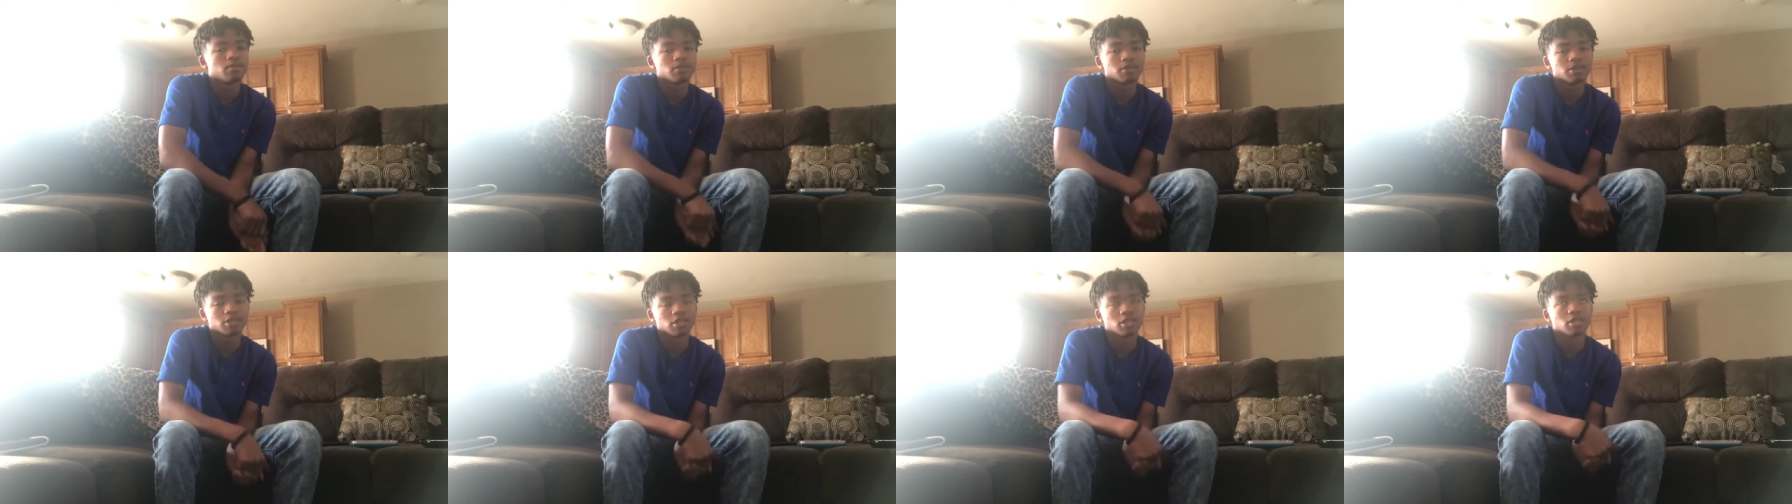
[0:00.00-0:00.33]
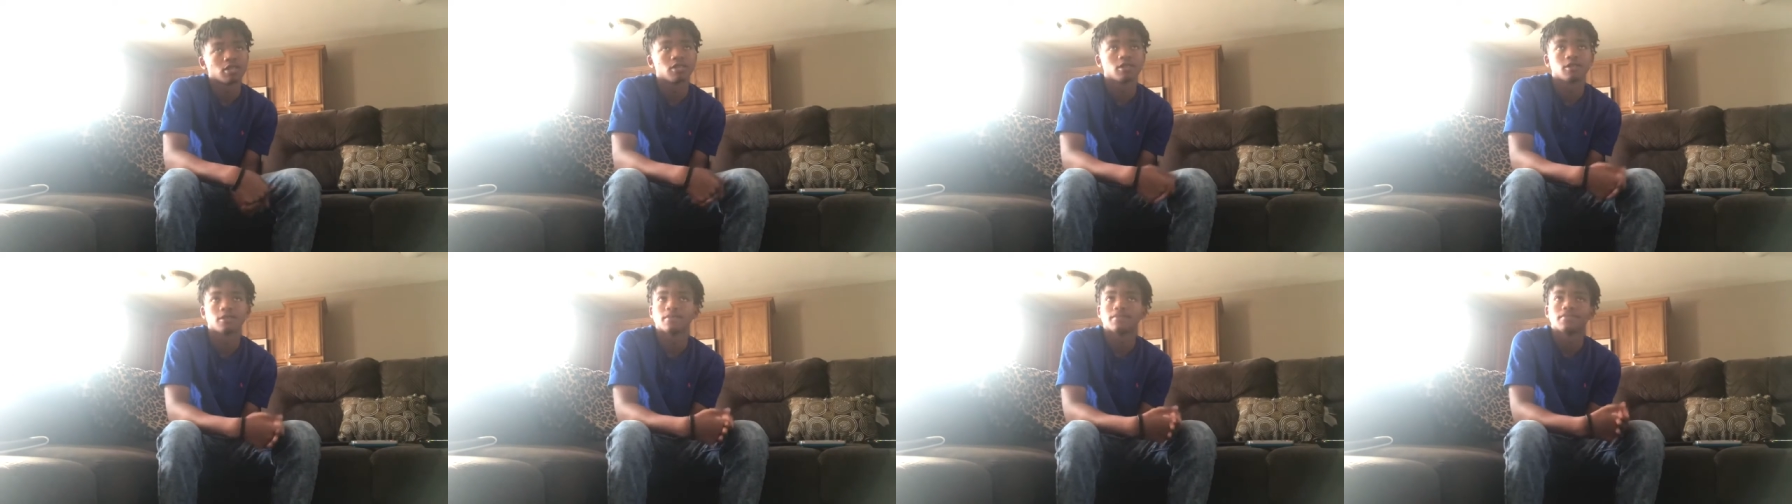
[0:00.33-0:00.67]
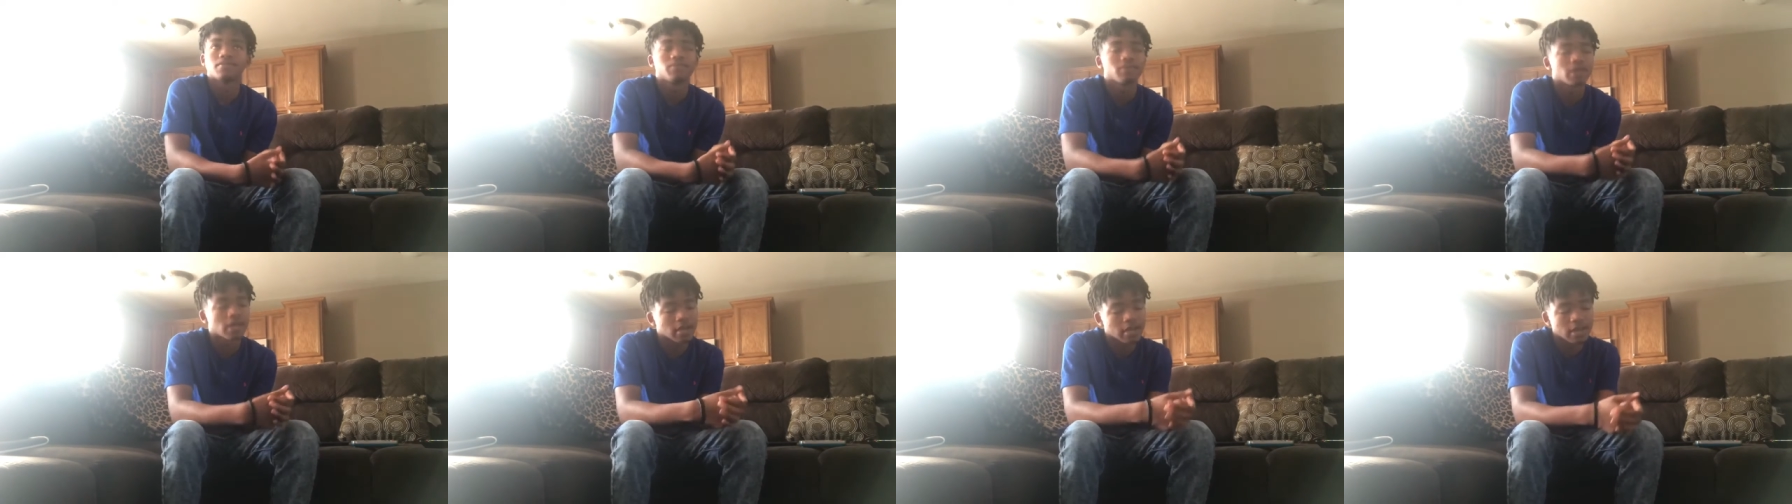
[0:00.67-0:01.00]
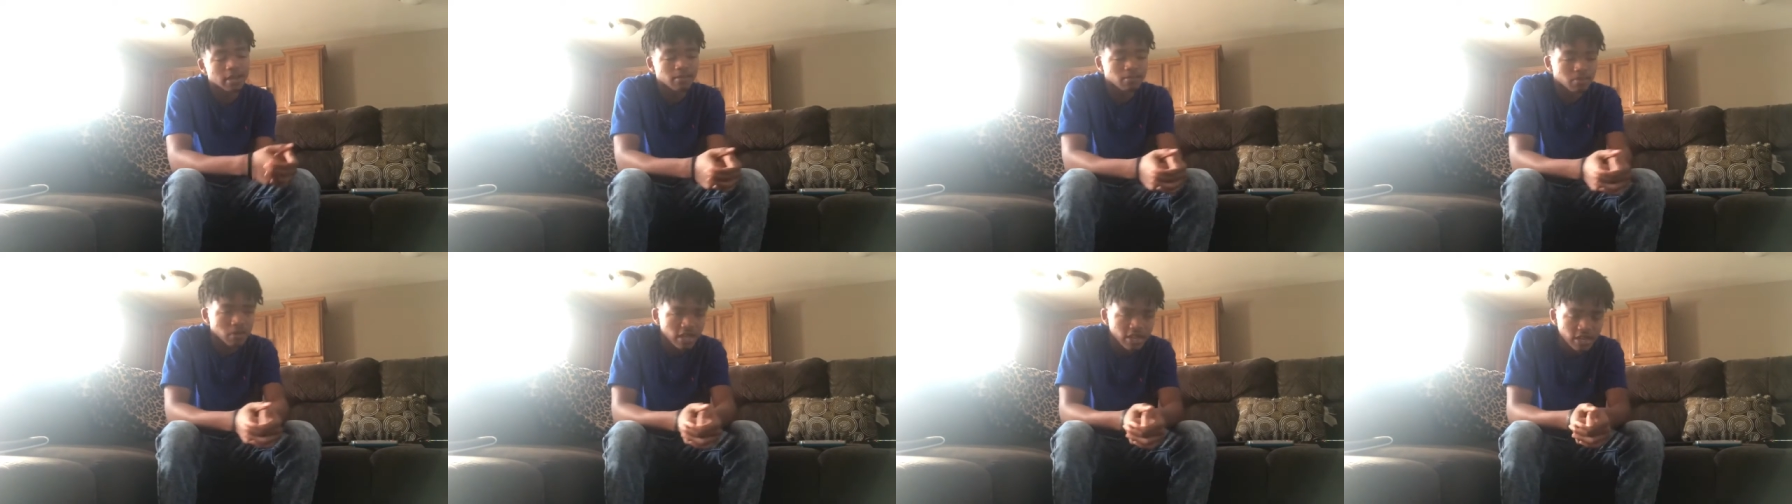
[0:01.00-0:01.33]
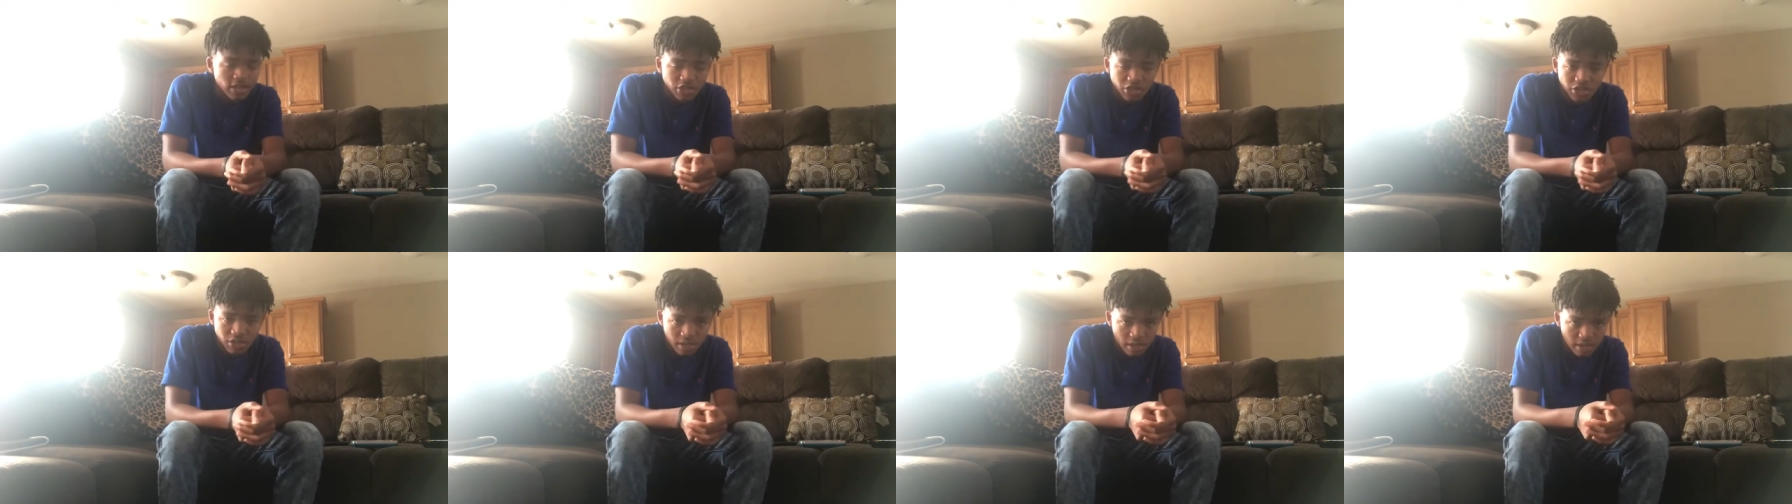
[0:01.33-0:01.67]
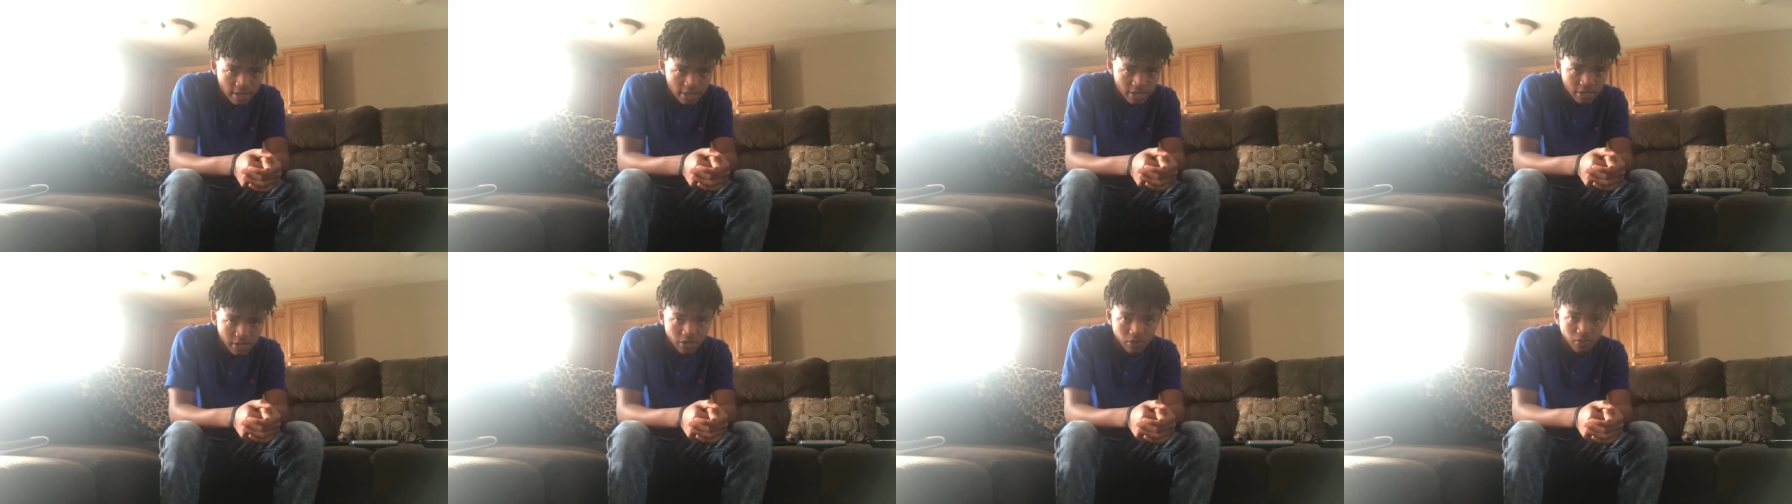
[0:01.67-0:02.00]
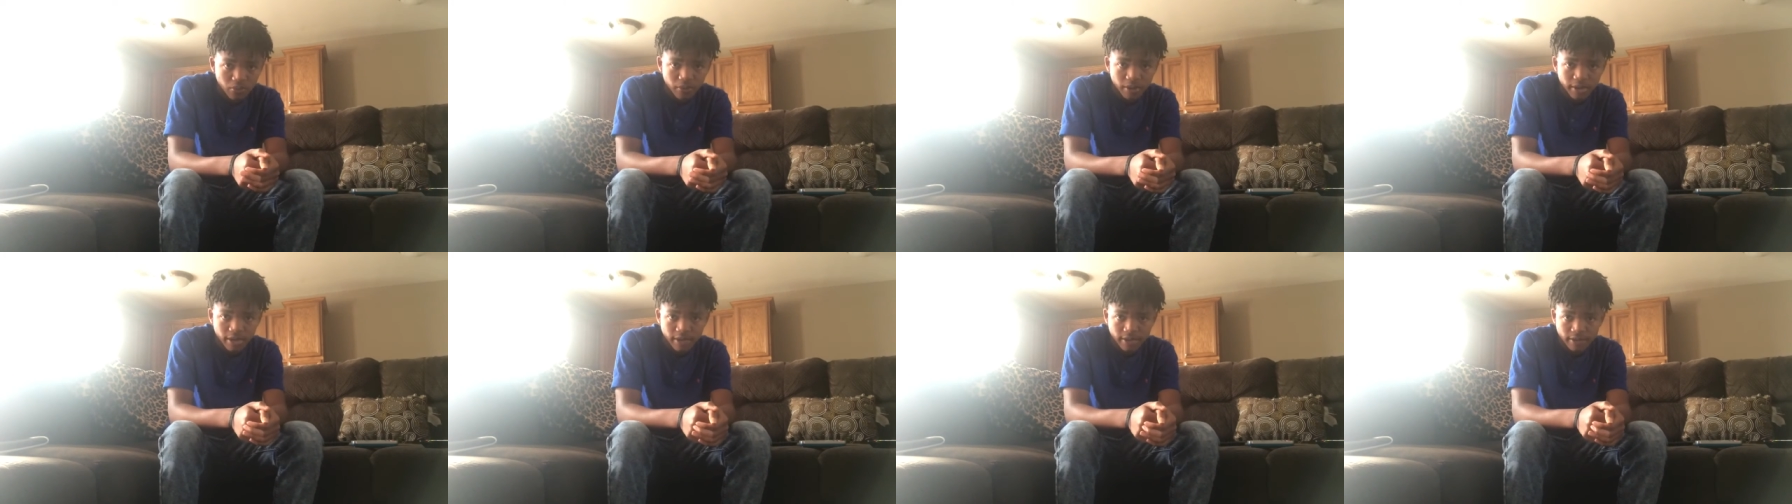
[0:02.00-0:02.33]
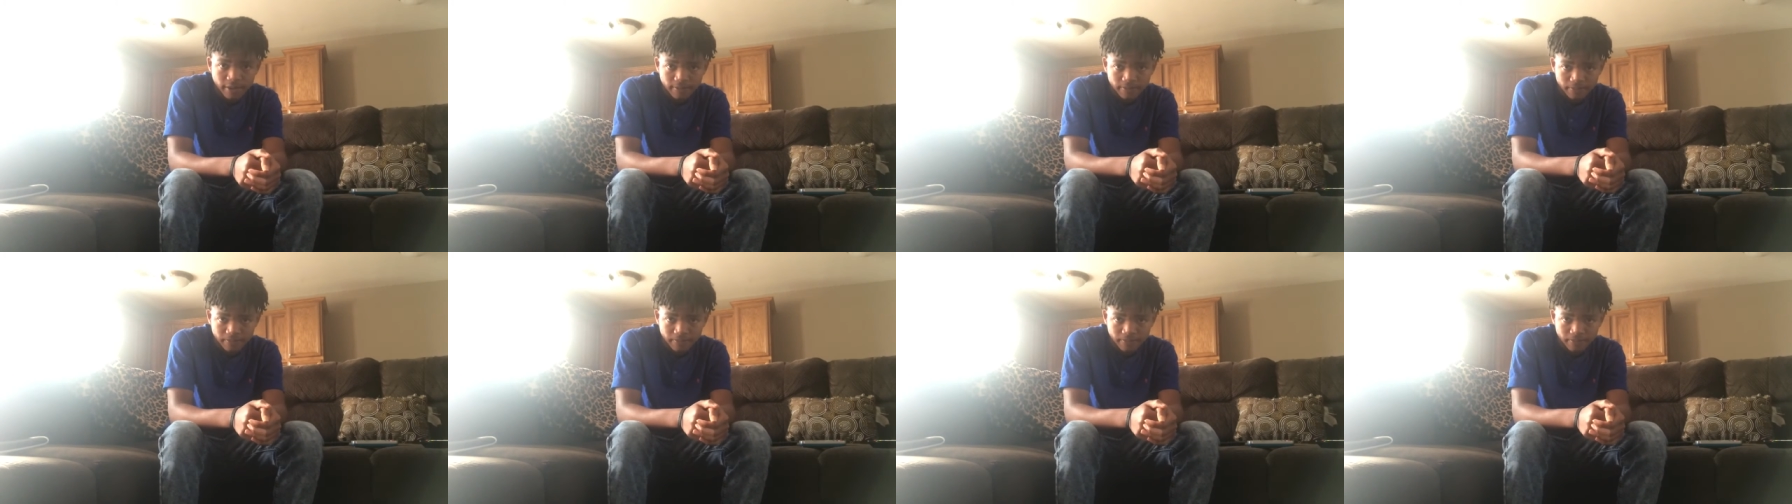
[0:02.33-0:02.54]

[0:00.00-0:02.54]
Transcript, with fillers: Shit. I can't play that shit. That shit whack.